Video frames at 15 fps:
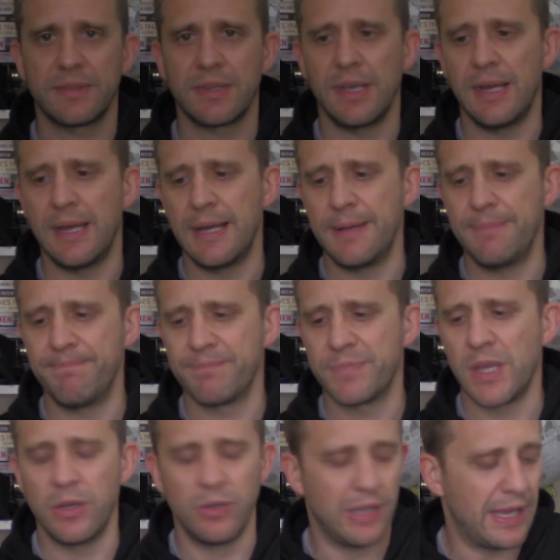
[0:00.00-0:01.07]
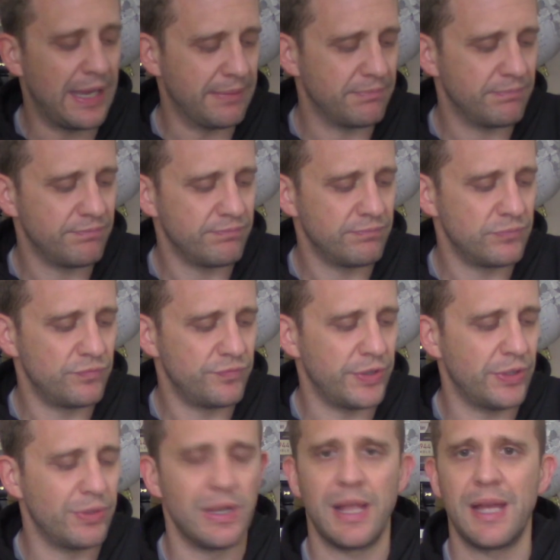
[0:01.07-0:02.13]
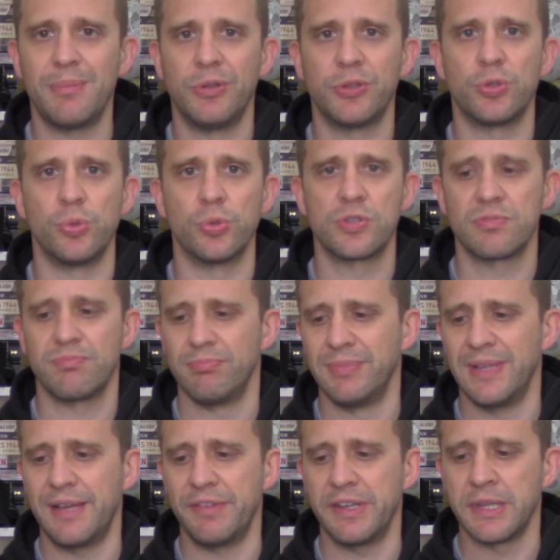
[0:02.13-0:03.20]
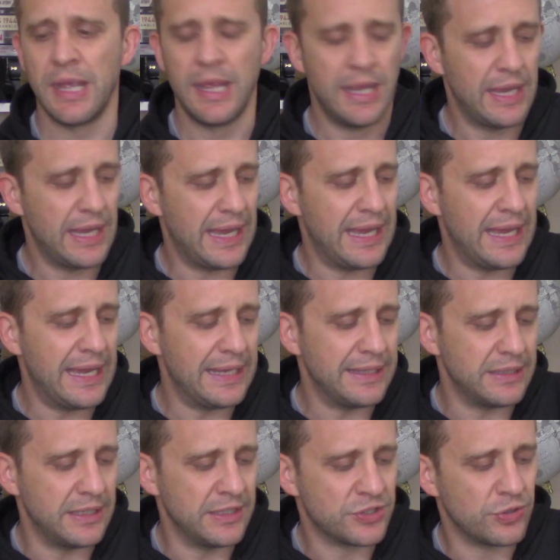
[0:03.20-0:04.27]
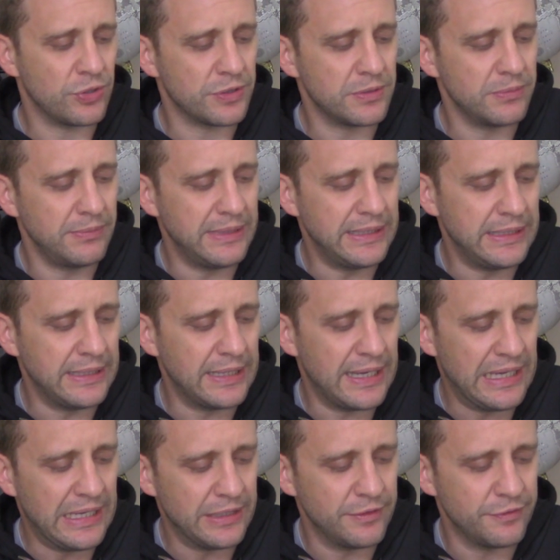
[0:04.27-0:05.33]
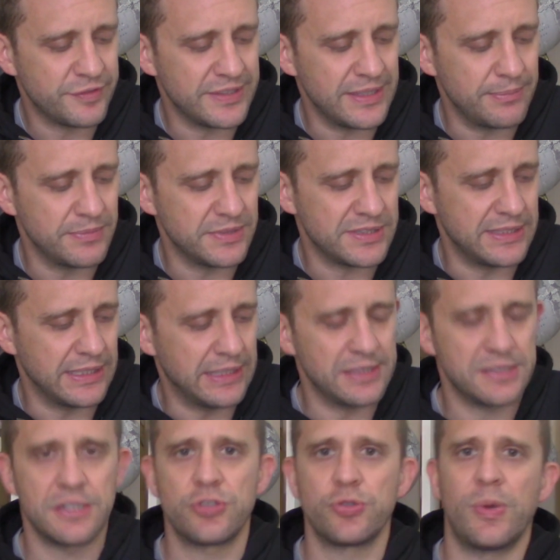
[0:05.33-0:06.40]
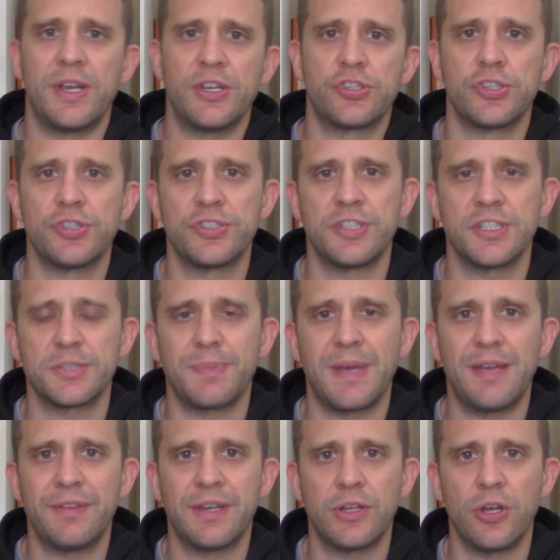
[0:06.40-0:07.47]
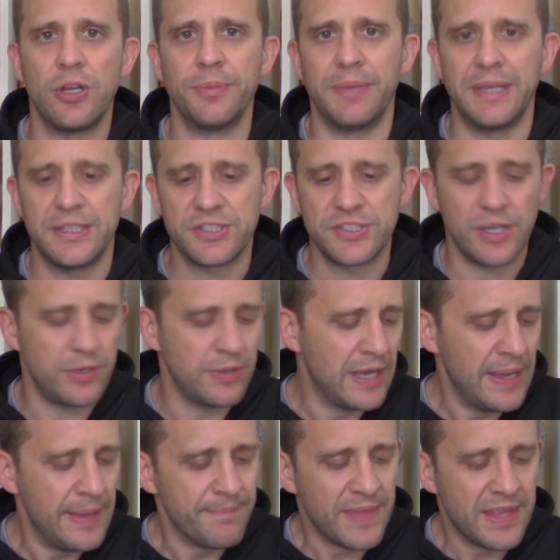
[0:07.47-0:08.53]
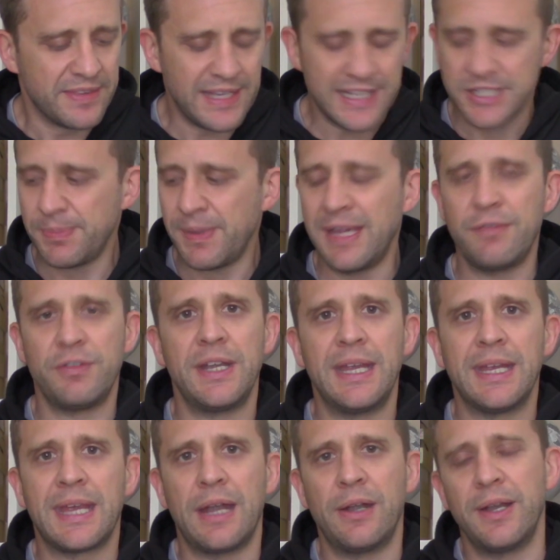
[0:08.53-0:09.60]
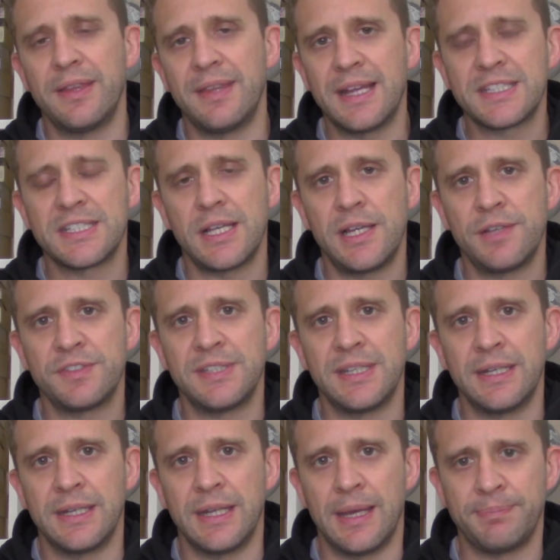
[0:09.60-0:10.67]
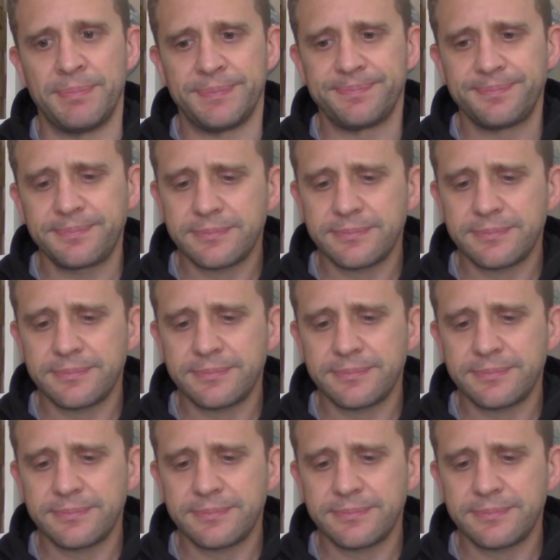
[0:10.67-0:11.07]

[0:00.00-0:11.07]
Olight, very reliable torch, love it. And it's gotten me out of some sticky situations just by having it on me. So that's my everyday carry. That's how I've set it up.